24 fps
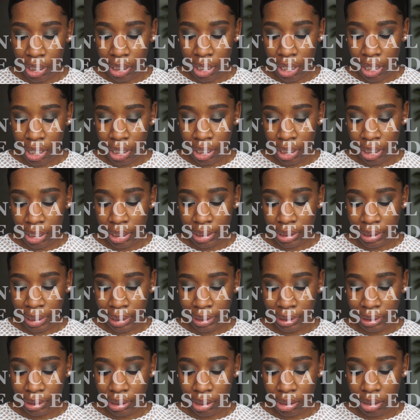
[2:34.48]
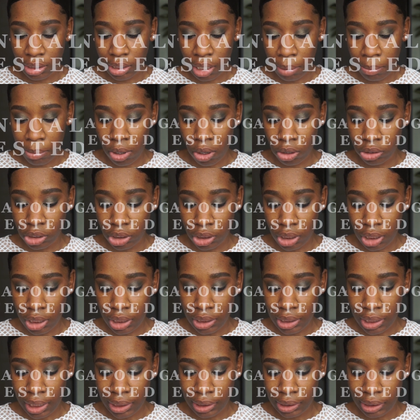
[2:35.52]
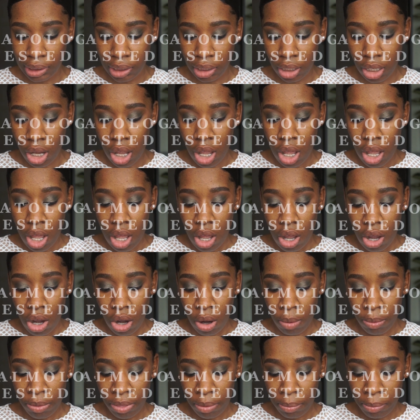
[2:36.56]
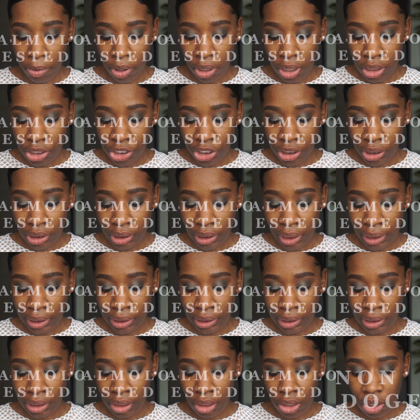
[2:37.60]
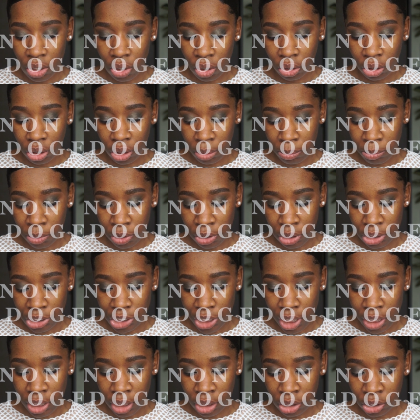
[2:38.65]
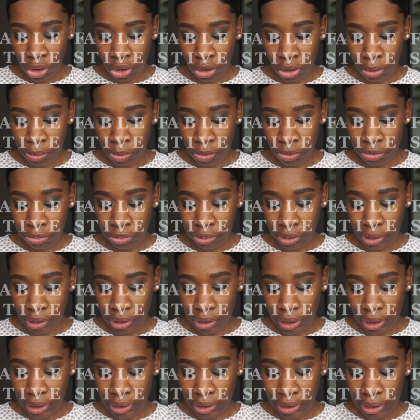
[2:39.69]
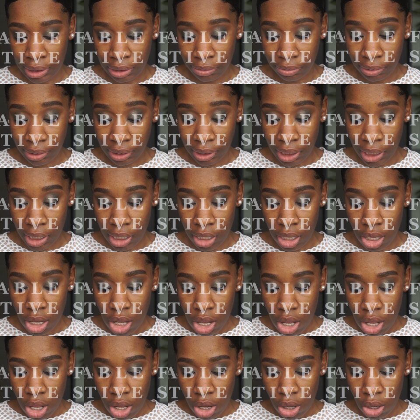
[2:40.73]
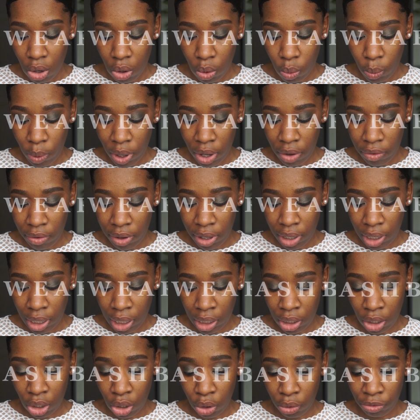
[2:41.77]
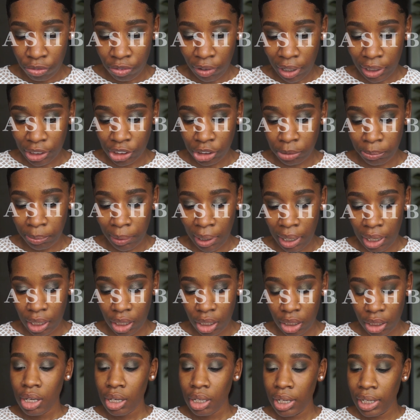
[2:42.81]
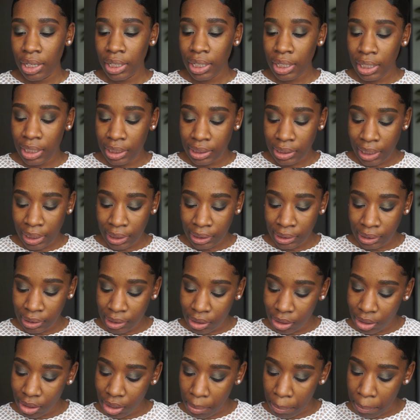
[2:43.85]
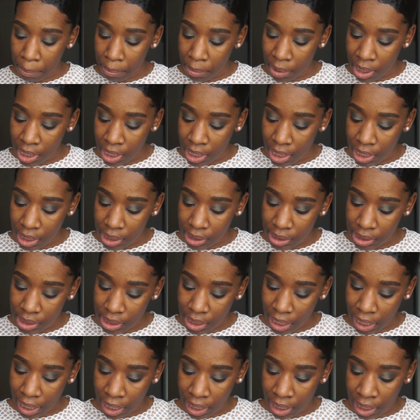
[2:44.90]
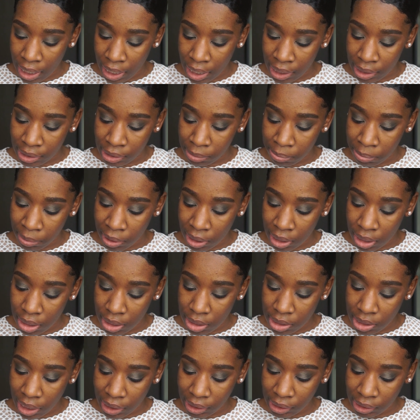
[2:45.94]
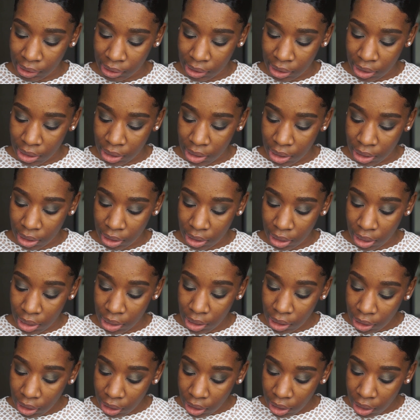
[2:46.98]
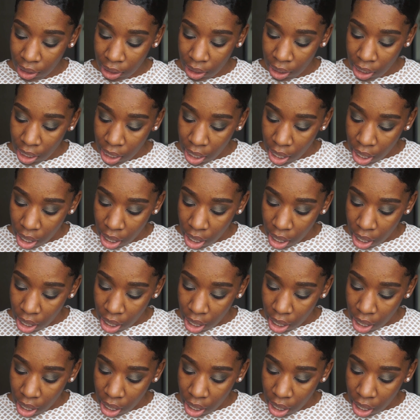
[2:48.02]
clinically tested, dermatologically tested, ophthalmologist tested, non-communogenic, suitable for sensitive skin, long wearing, and no flashback. Clinically tested means that it has been tested clinically.